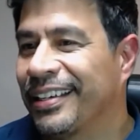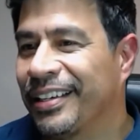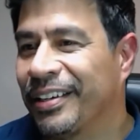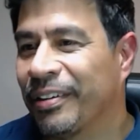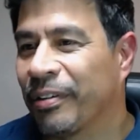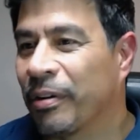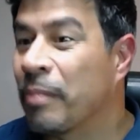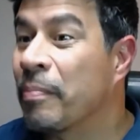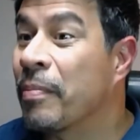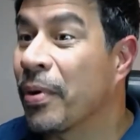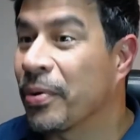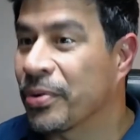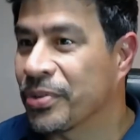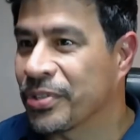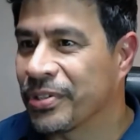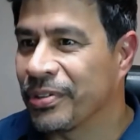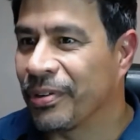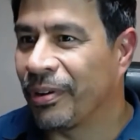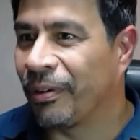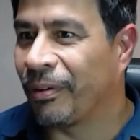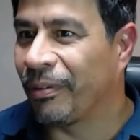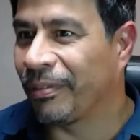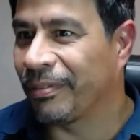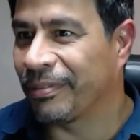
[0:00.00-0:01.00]
your
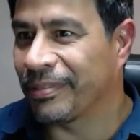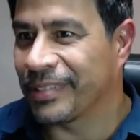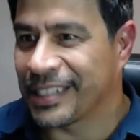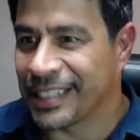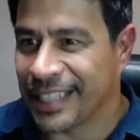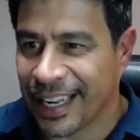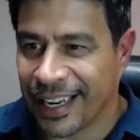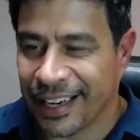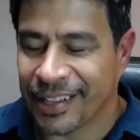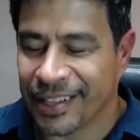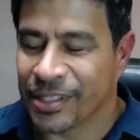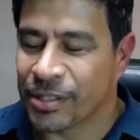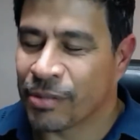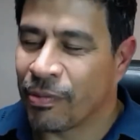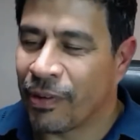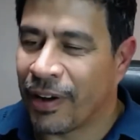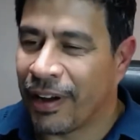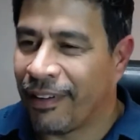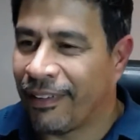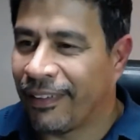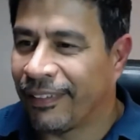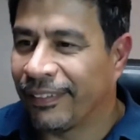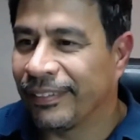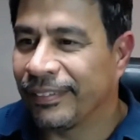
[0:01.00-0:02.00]
emotional state as
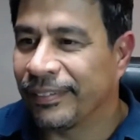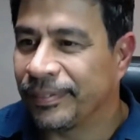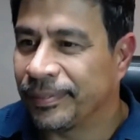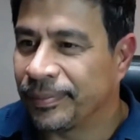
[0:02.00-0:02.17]
well?